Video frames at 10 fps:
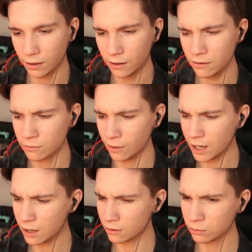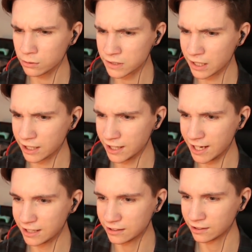Oh wow, who's singing
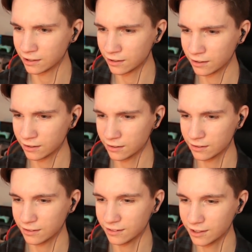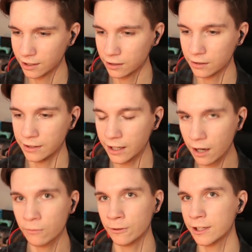that? They
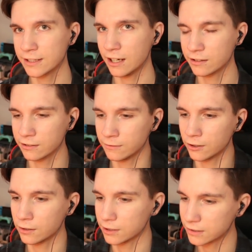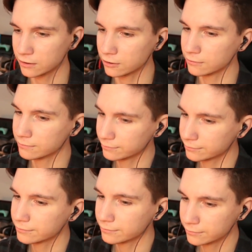got really talented vocalists too.
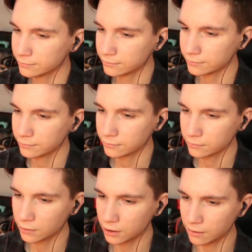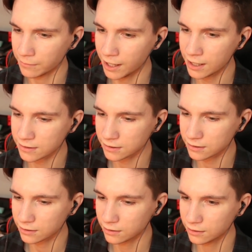Got the
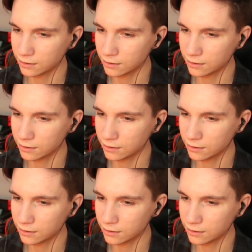masks.